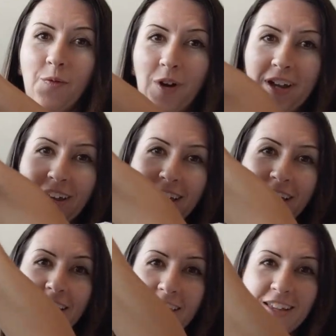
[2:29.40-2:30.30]
One,
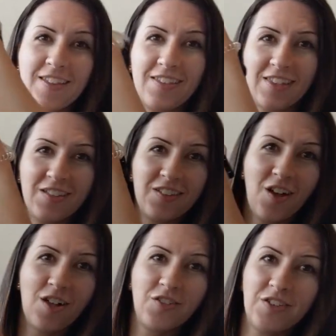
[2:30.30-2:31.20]
this is this is
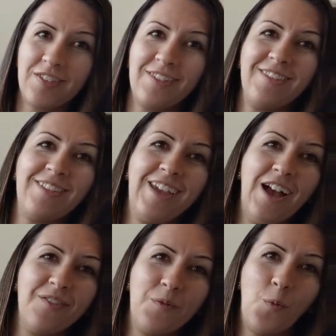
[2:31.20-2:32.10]
all just
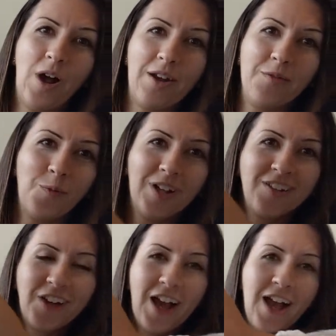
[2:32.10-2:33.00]
yeah one
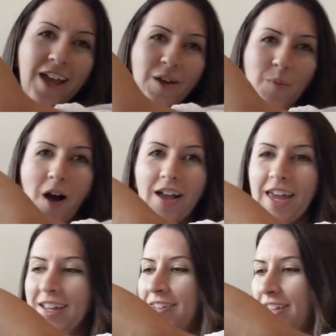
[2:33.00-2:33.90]
one giant
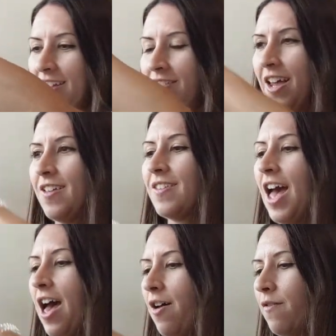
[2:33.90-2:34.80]
pocket. It does
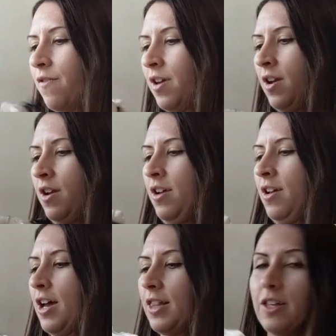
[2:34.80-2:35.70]
have
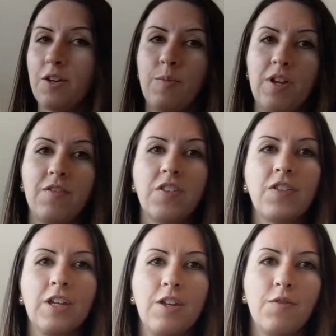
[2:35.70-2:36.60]
a little bit of a
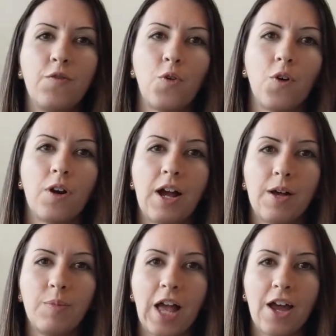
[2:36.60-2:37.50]
sleeve for
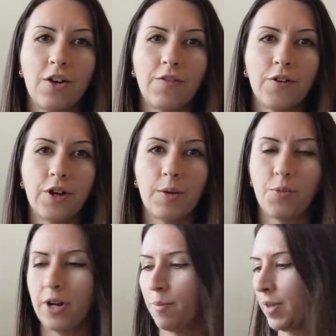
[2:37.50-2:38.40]
a bladder if you're going to
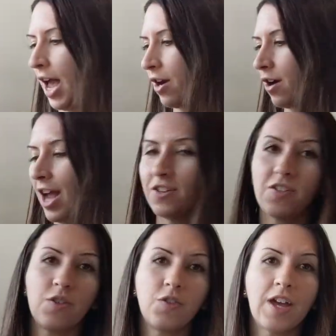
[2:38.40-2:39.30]
bring a bladder. I
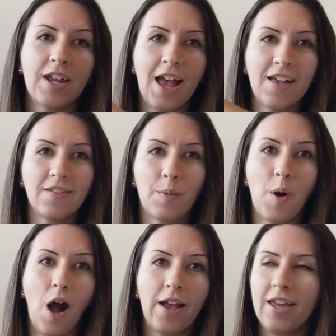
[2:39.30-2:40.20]
just use that as a
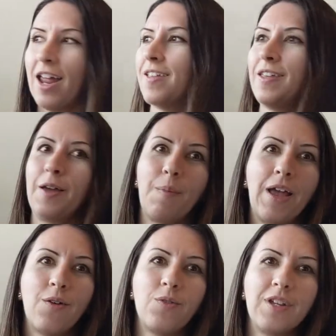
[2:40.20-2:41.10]
pocket, as like
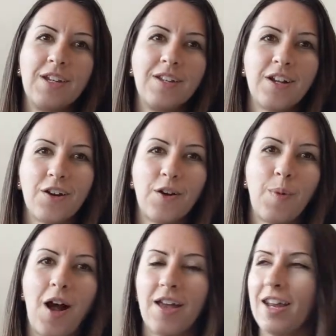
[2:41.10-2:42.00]
my only interior
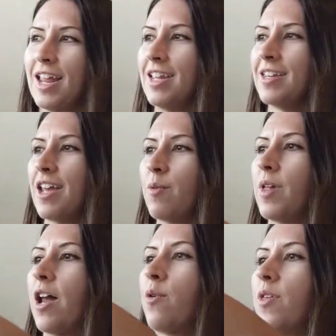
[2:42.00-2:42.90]
pocket. I didn't take a
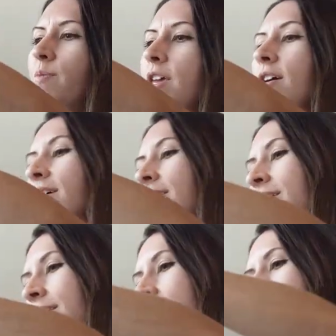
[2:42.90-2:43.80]
bladder with me.
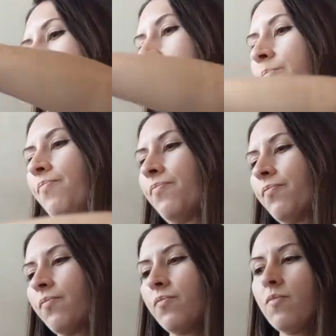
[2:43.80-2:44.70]
Um,
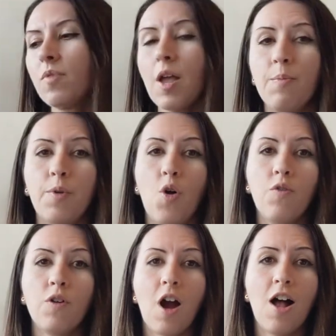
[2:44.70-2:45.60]
but
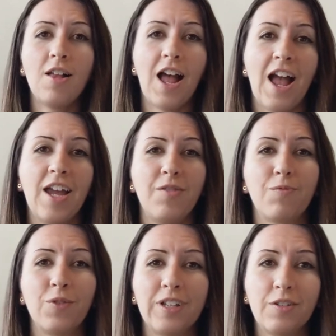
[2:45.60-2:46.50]
overall, I
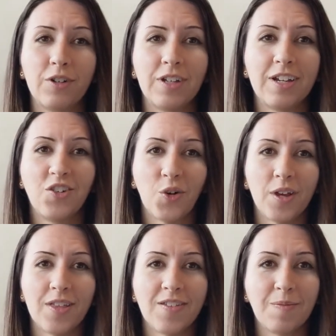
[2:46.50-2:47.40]
really, really
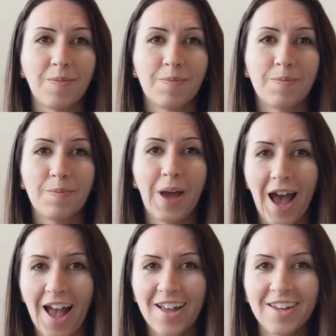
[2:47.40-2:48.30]
enjoy this
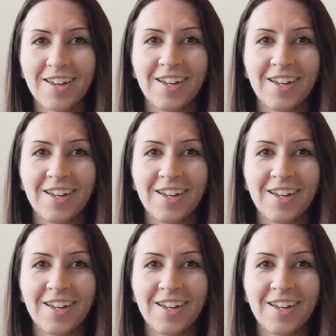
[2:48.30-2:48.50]
pack